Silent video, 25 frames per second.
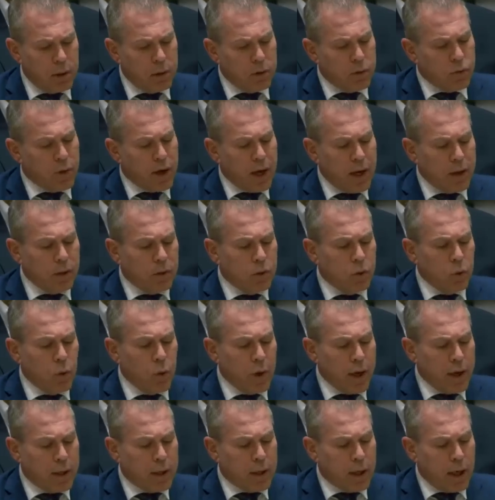trying to
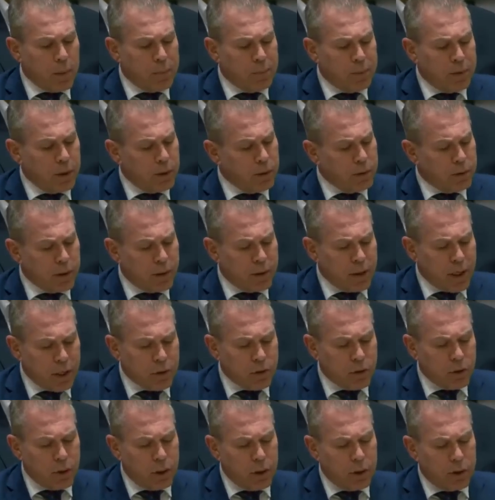wake up the
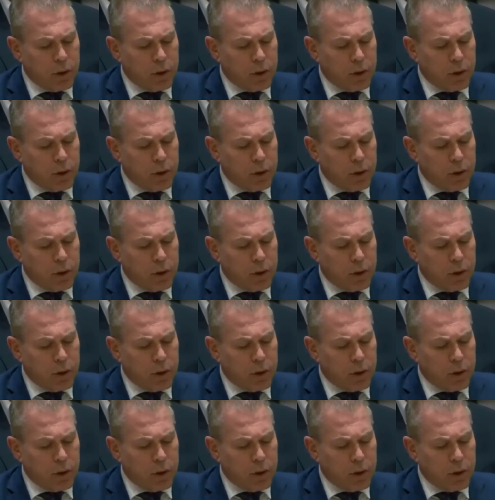international